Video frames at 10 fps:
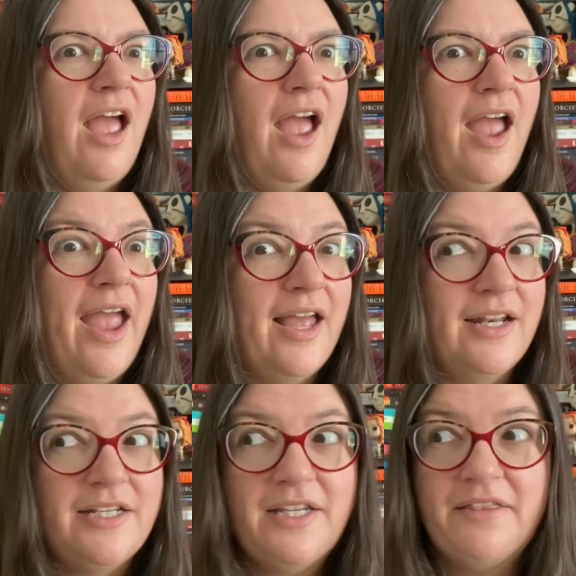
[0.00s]

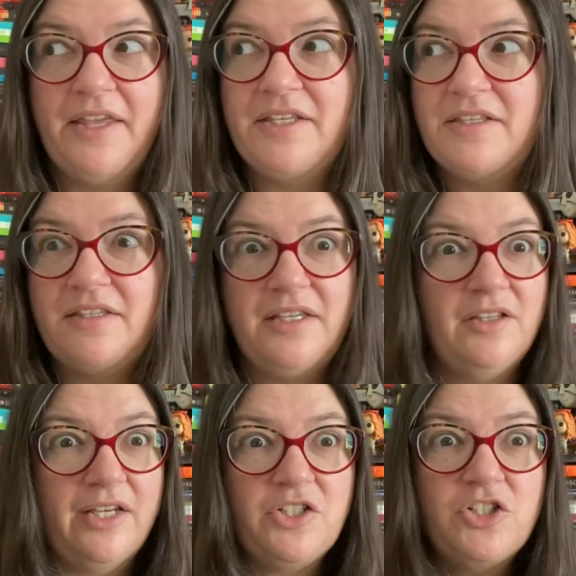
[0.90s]
And they see
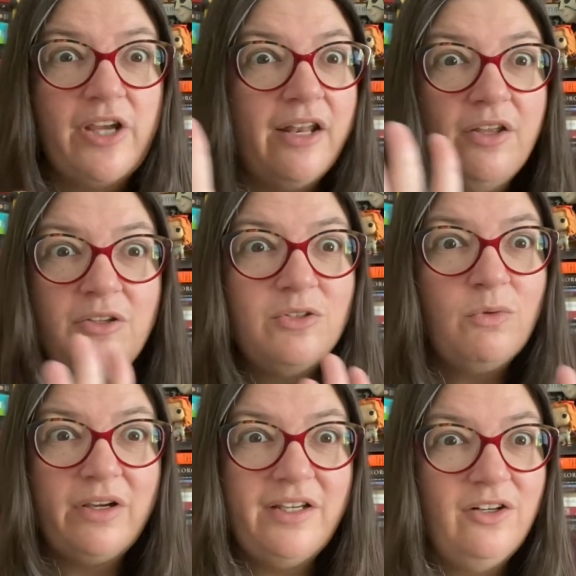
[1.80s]
like shadows
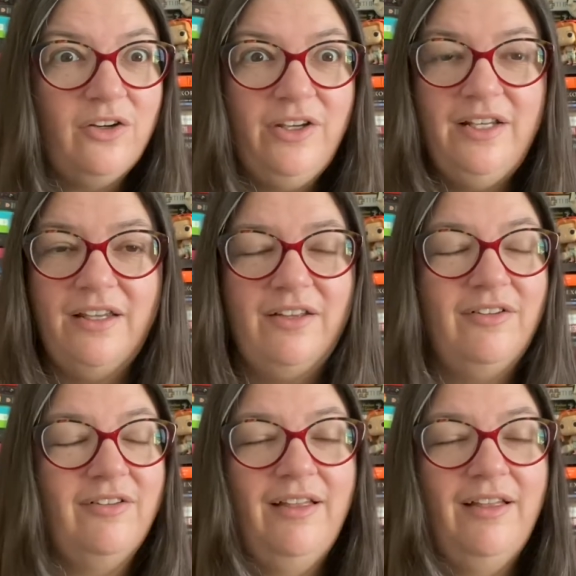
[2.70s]
walking, you know,